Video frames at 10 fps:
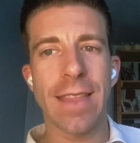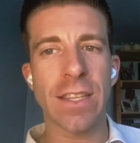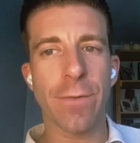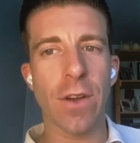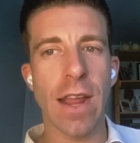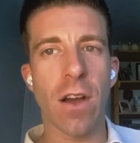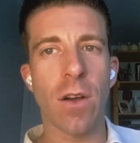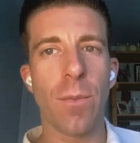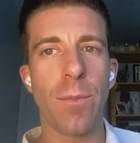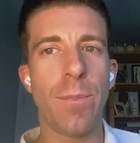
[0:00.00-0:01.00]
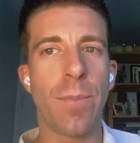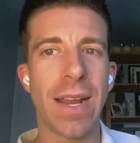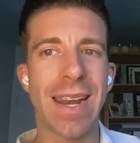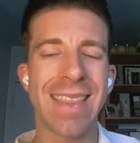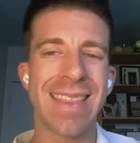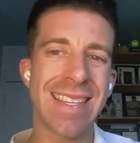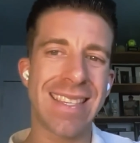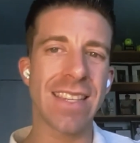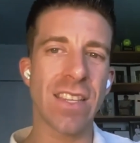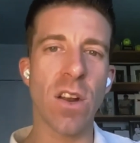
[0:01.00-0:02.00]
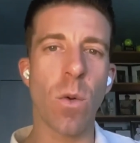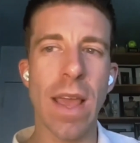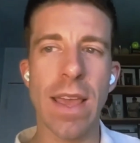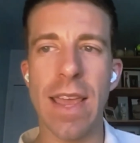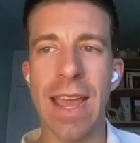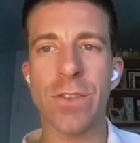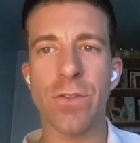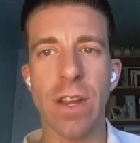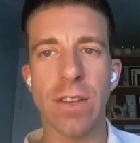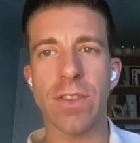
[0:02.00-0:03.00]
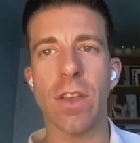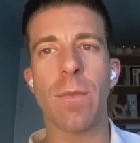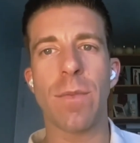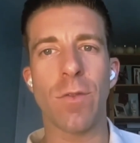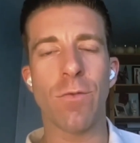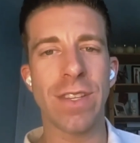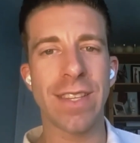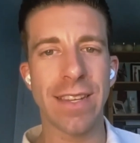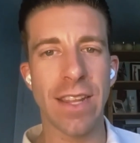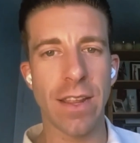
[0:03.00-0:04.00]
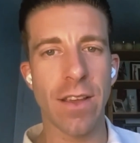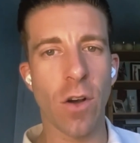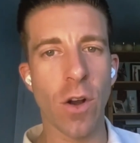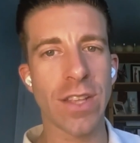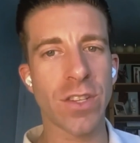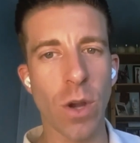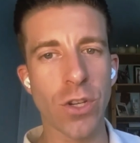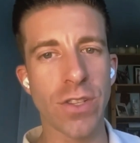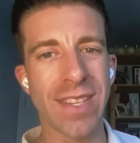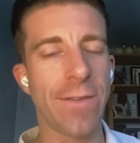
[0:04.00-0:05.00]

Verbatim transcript: That's it for now. But this is, in a way, answering some recent audience questions.